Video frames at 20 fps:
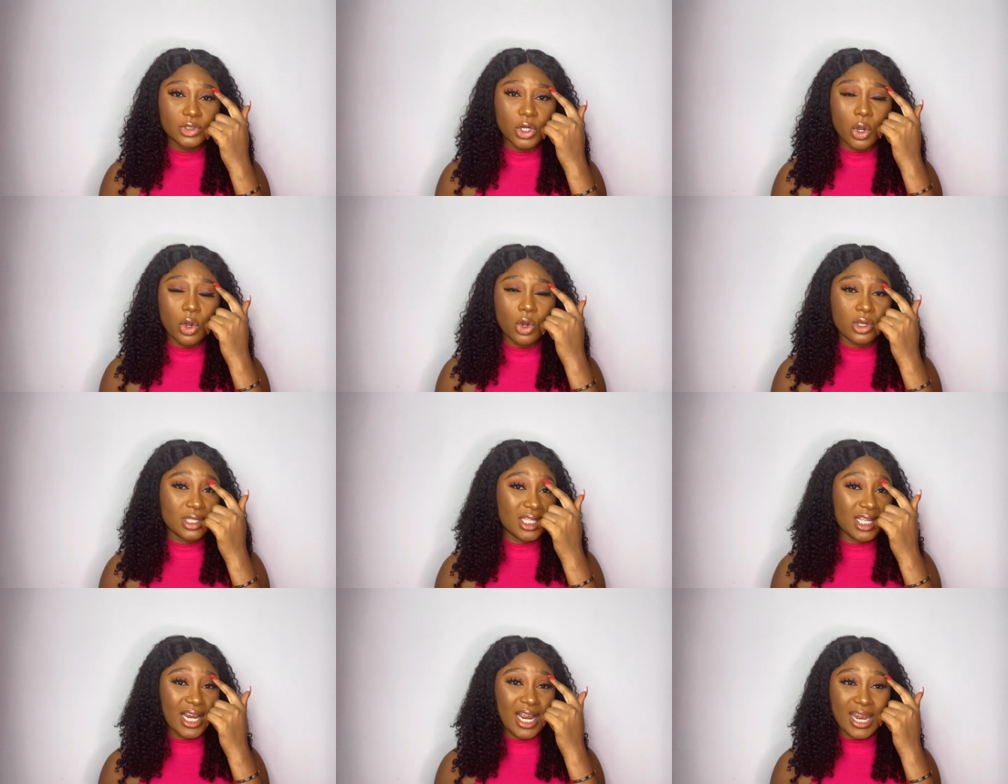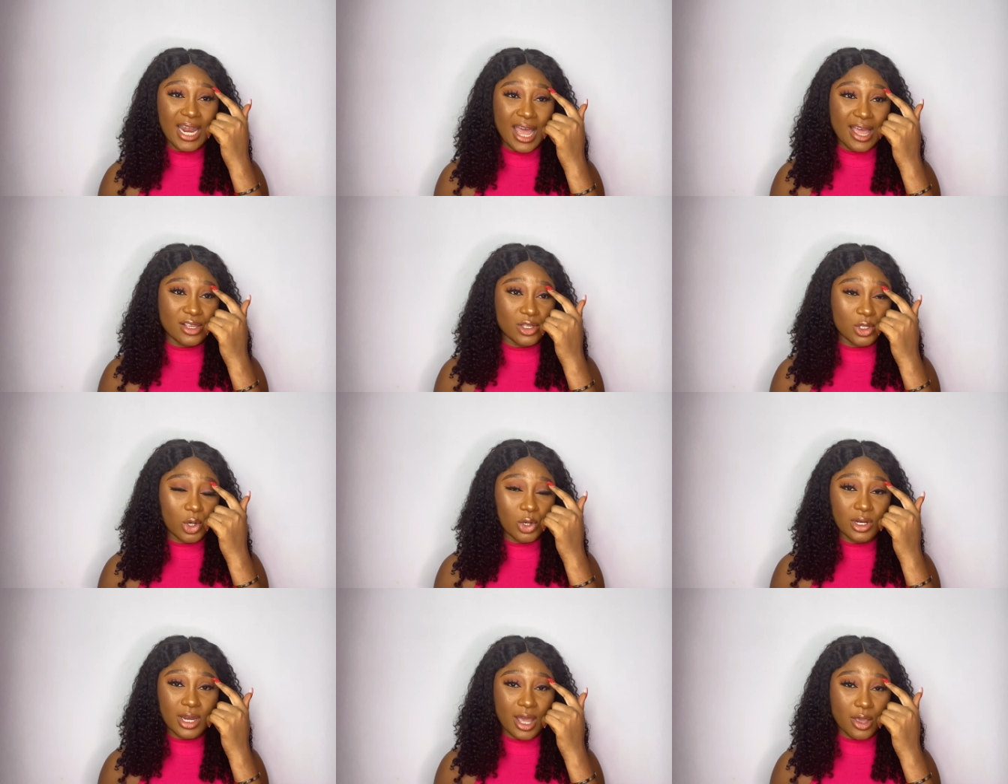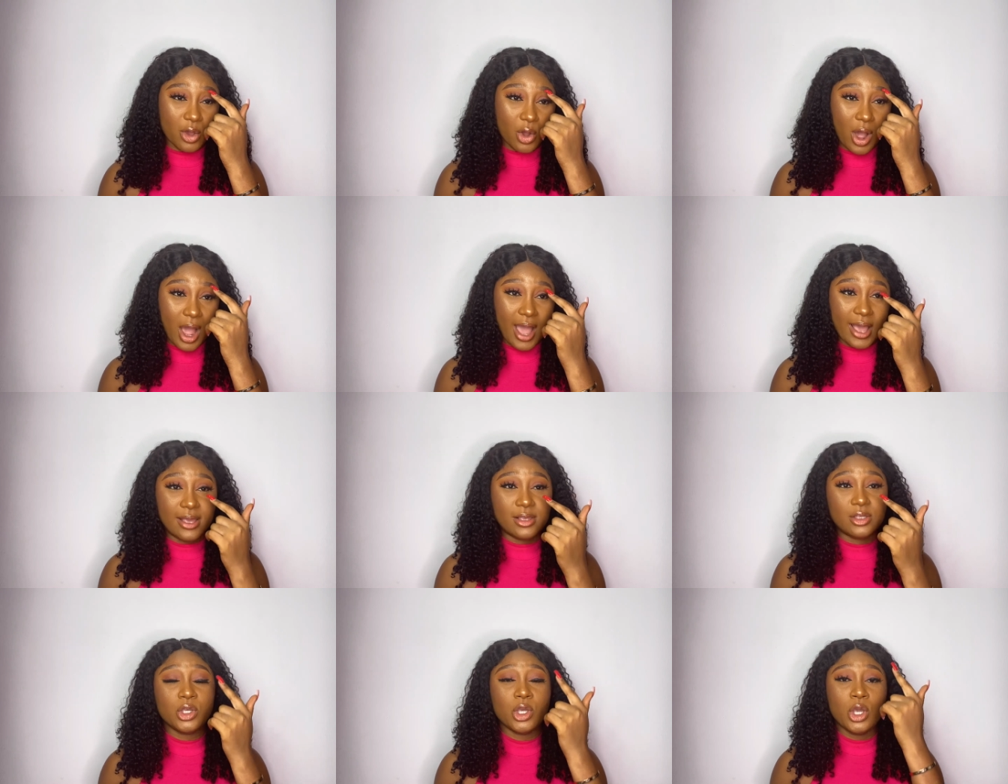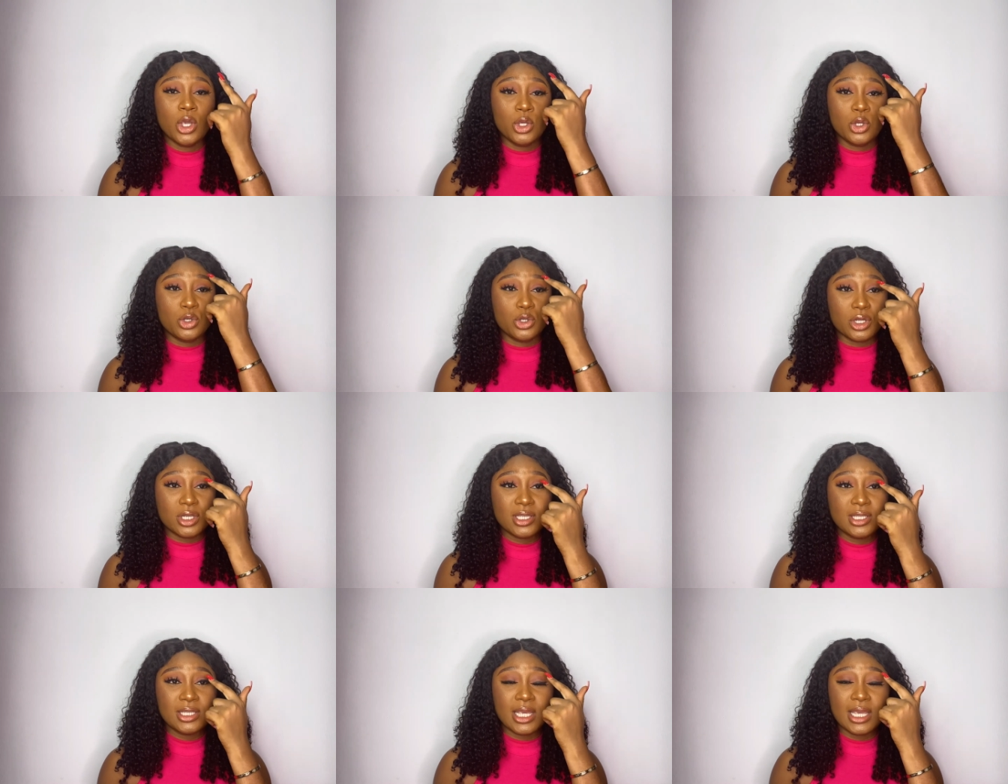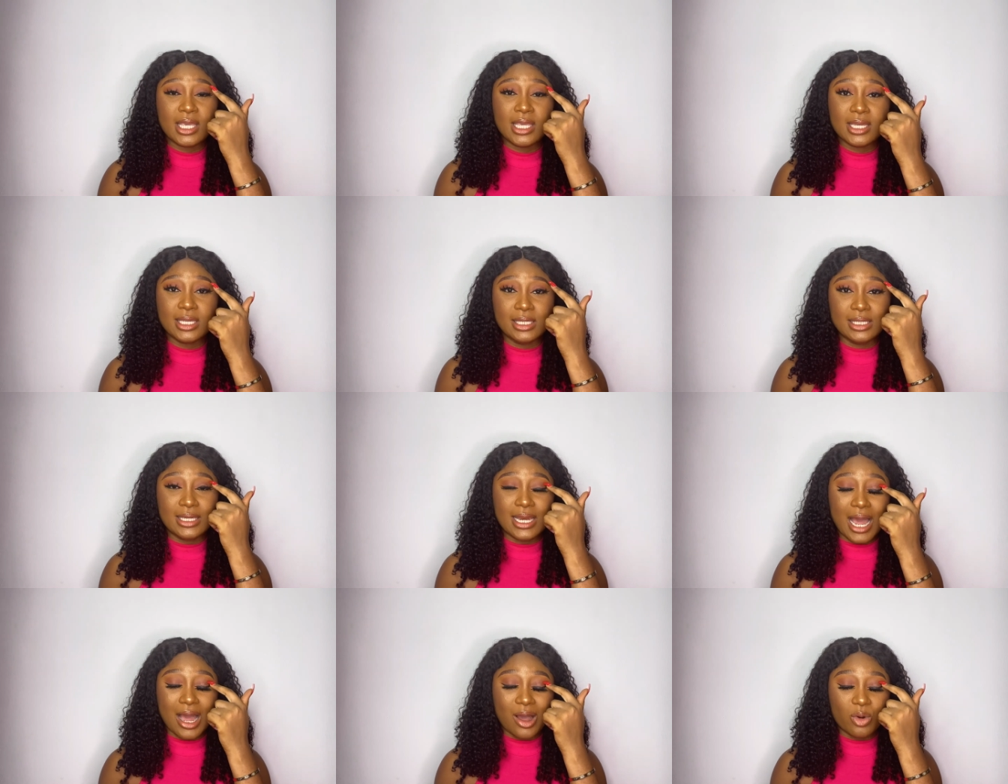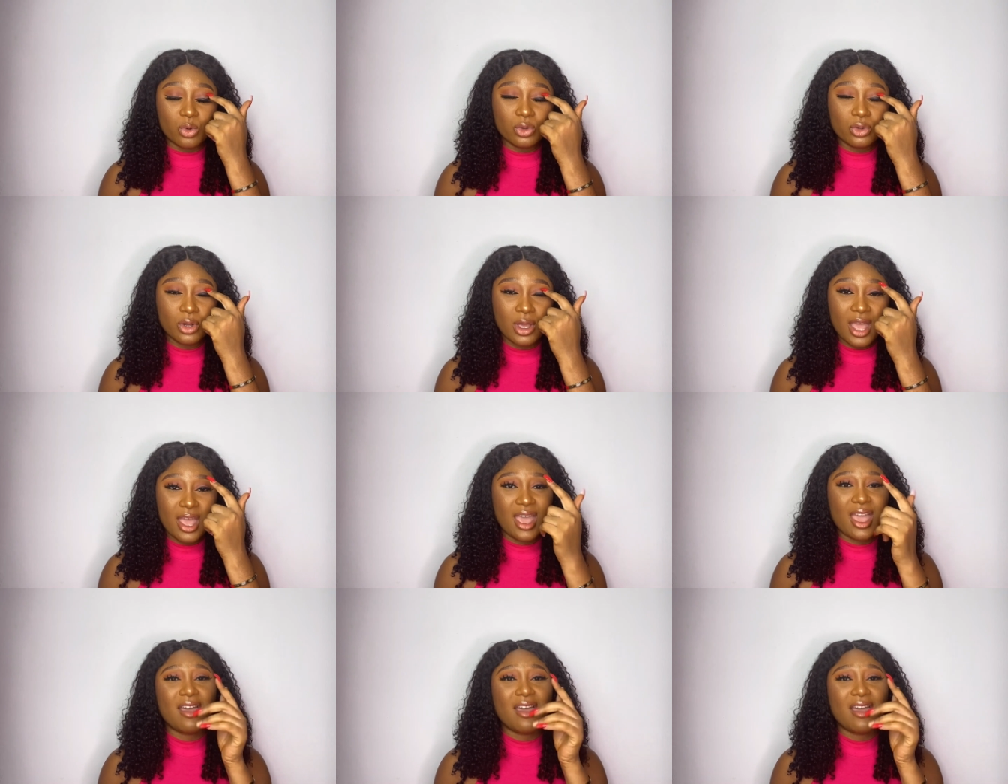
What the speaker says: concealer that is under your eyes, you just take it down.